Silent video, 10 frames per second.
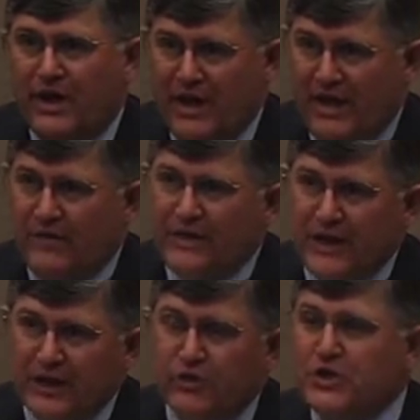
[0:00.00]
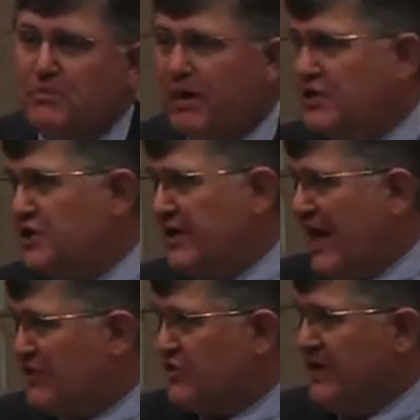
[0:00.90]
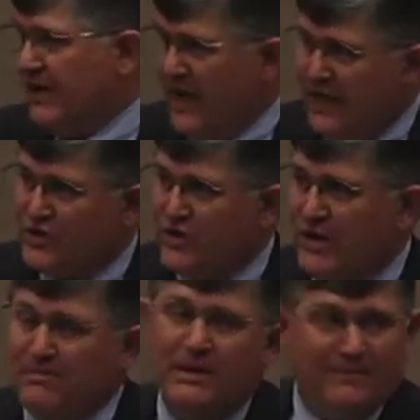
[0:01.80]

having the energy budget to actually engage them